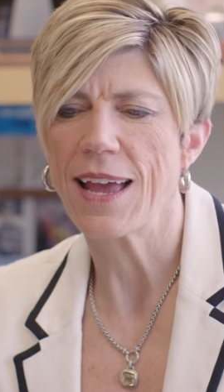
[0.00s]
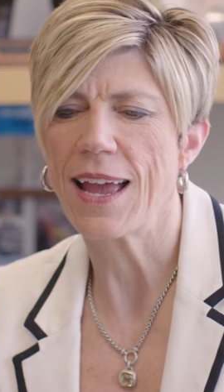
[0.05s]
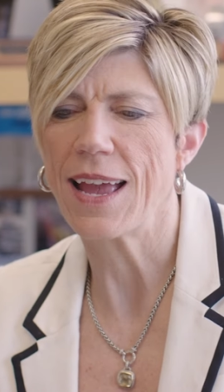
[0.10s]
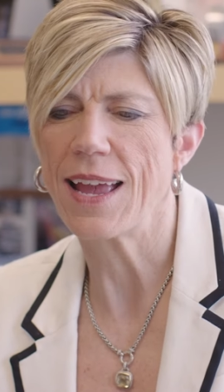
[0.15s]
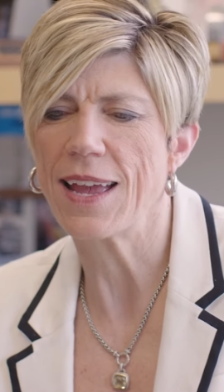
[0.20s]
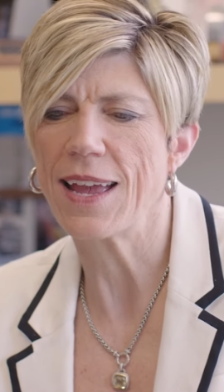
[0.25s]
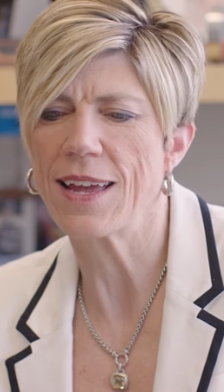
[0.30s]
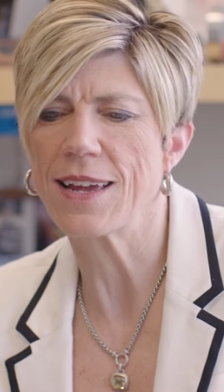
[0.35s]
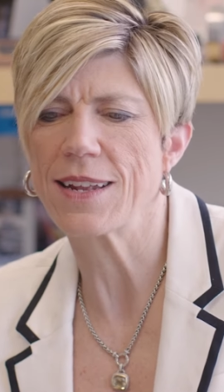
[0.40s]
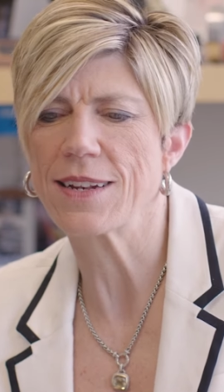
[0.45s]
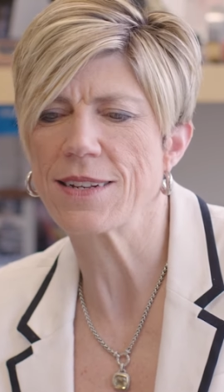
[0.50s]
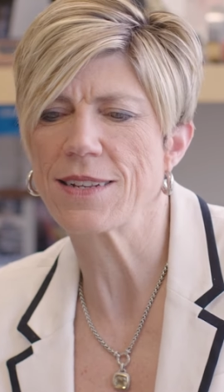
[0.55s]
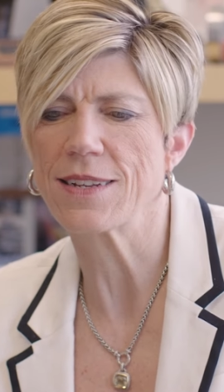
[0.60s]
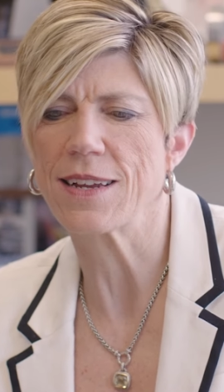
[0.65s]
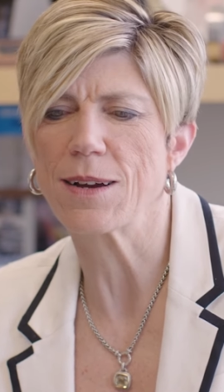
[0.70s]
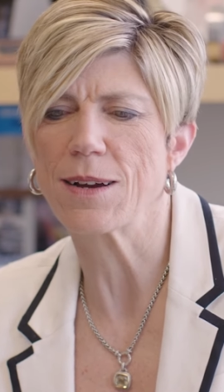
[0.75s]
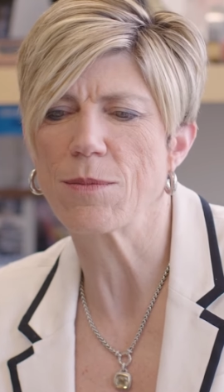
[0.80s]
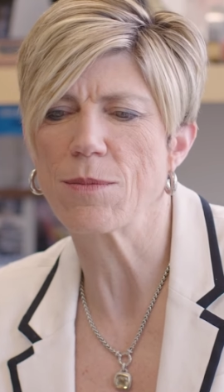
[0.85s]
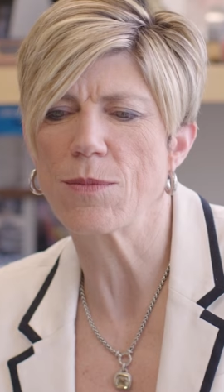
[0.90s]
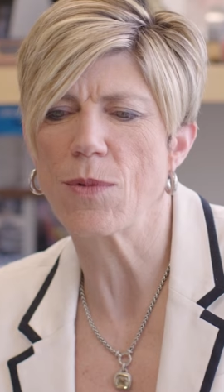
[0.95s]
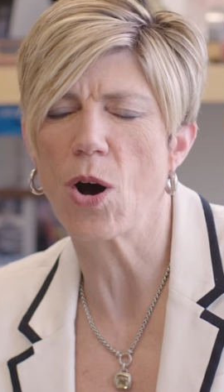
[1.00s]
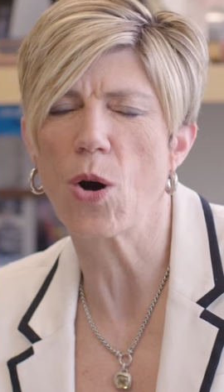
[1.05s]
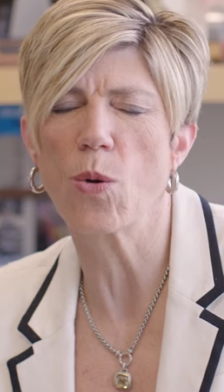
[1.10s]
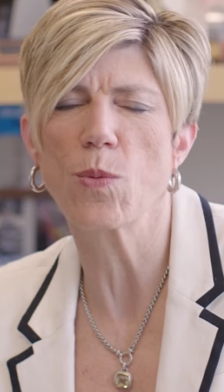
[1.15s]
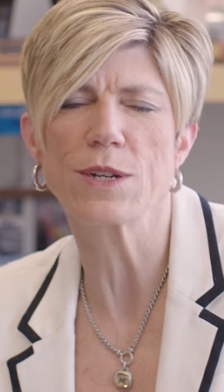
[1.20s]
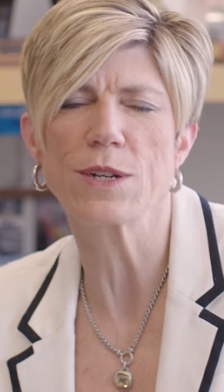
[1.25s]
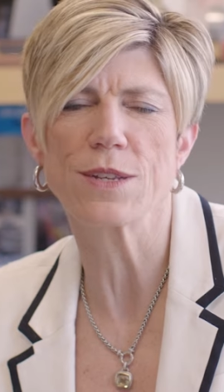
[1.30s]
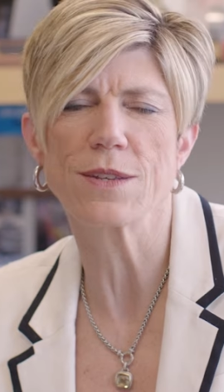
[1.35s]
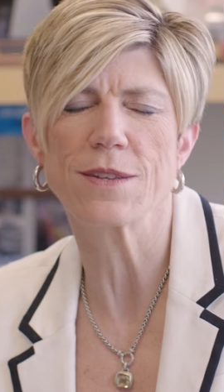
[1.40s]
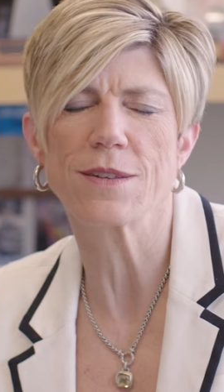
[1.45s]
and
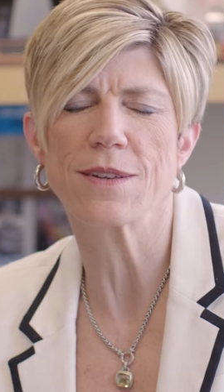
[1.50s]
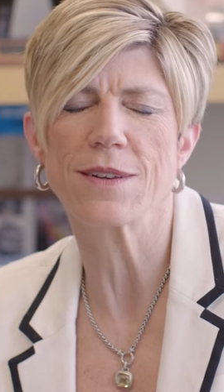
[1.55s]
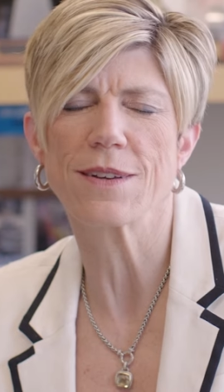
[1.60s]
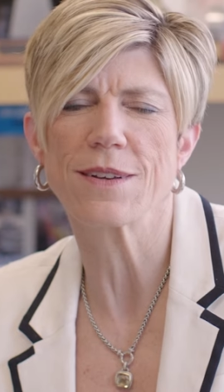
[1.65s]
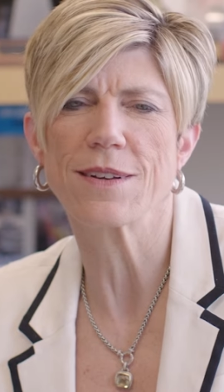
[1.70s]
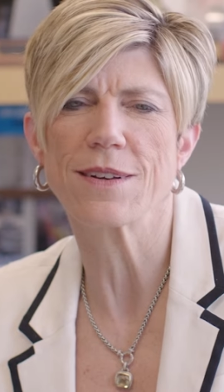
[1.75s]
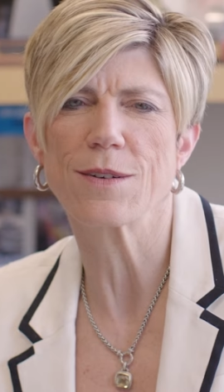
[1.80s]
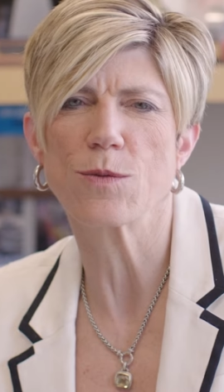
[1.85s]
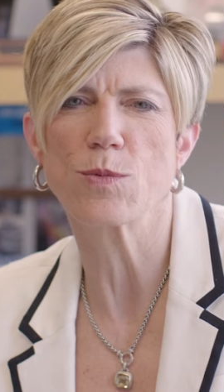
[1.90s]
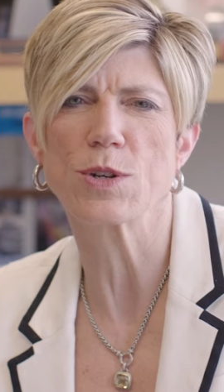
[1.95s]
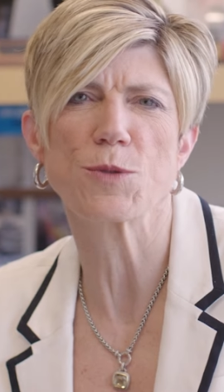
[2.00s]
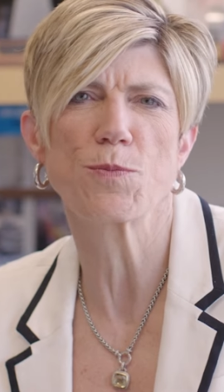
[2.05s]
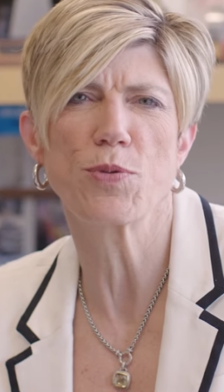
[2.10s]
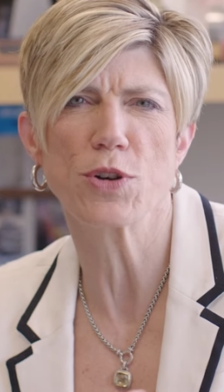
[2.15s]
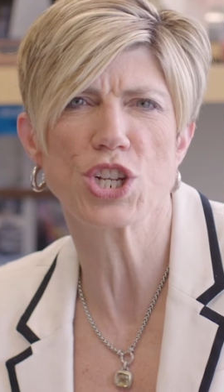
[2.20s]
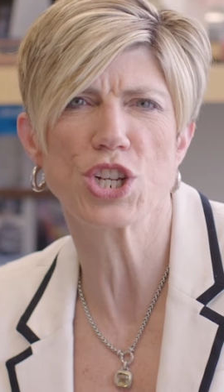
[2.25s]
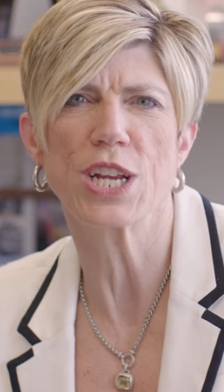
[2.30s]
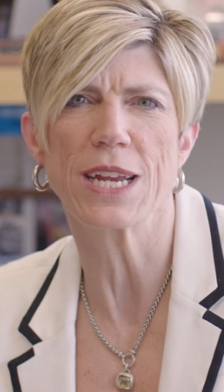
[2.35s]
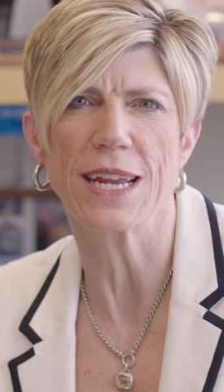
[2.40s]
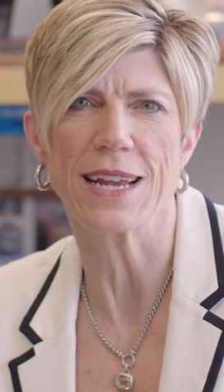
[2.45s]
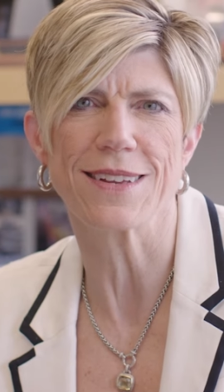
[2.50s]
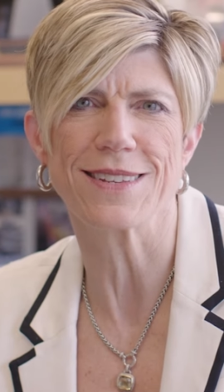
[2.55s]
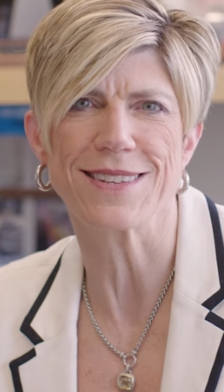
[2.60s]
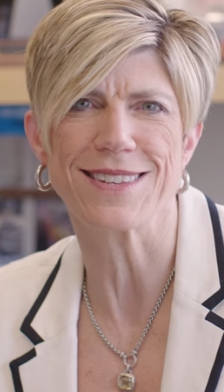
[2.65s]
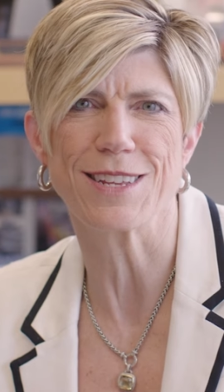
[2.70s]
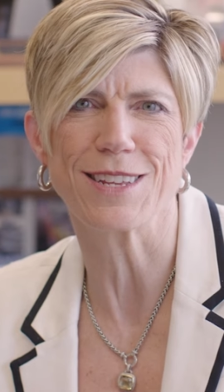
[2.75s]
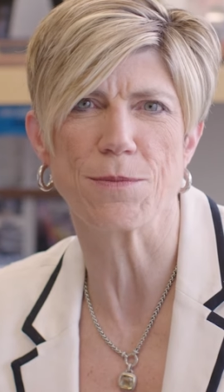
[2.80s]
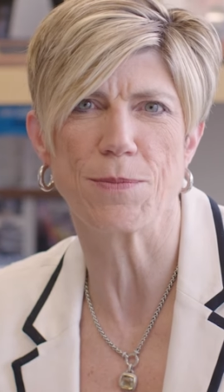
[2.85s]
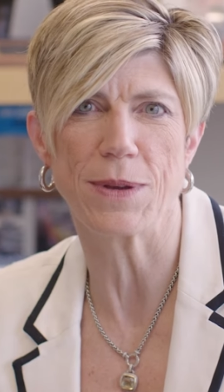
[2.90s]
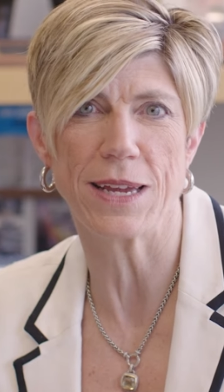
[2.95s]
always was pushing
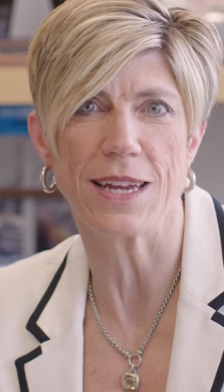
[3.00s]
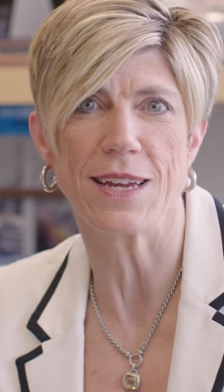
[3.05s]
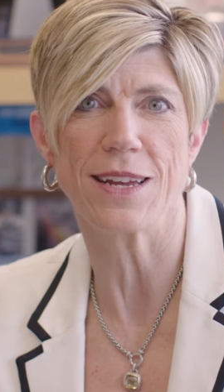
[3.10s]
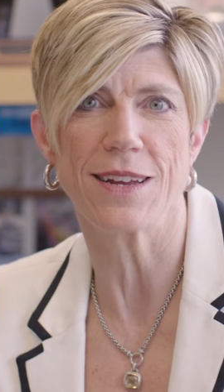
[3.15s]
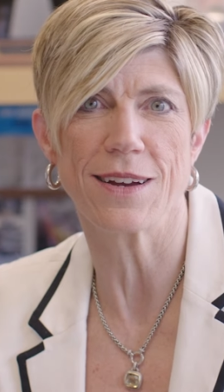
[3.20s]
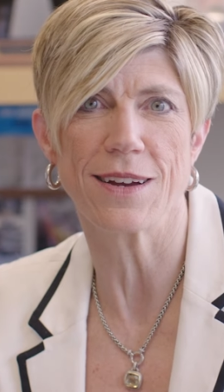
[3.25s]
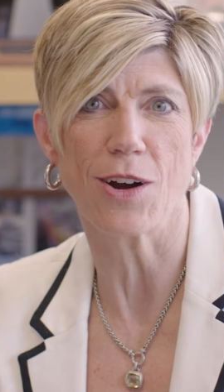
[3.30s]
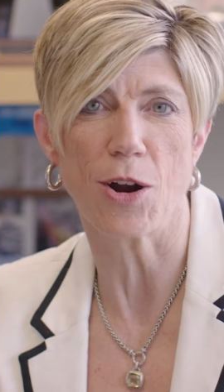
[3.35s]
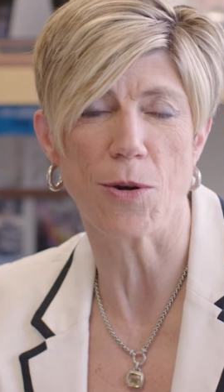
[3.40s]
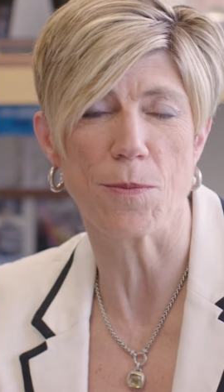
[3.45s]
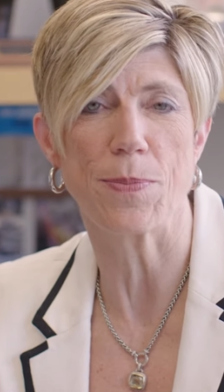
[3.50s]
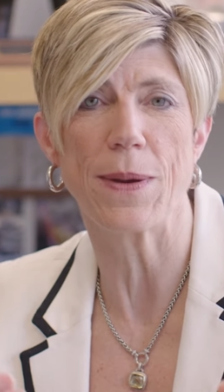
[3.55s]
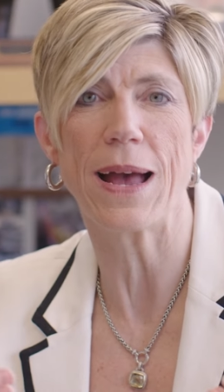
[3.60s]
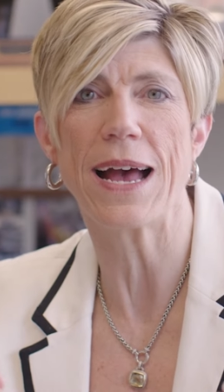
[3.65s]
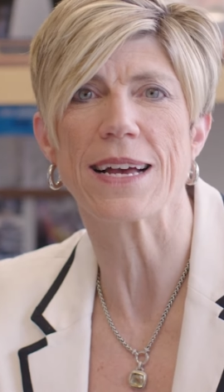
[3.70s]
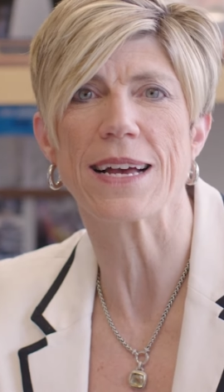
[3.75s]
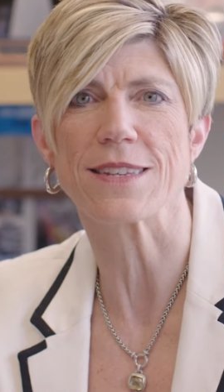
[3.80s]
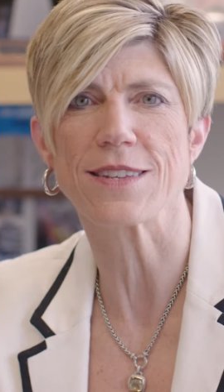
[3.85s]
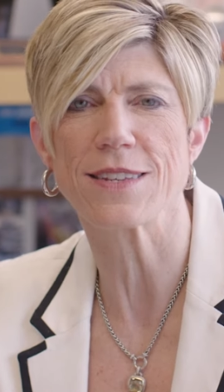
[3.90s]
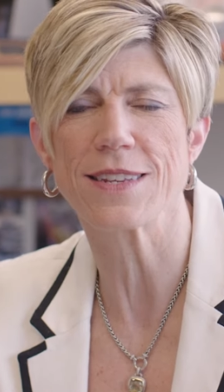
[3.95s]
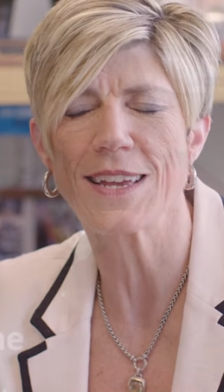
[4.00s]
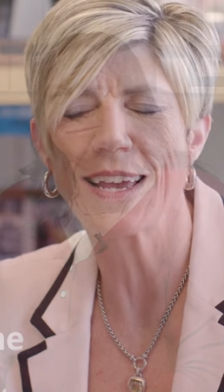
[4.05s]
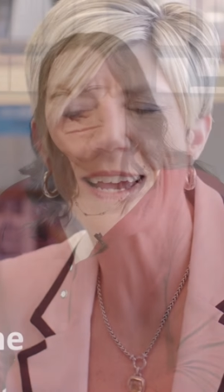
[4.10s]
us to be our best.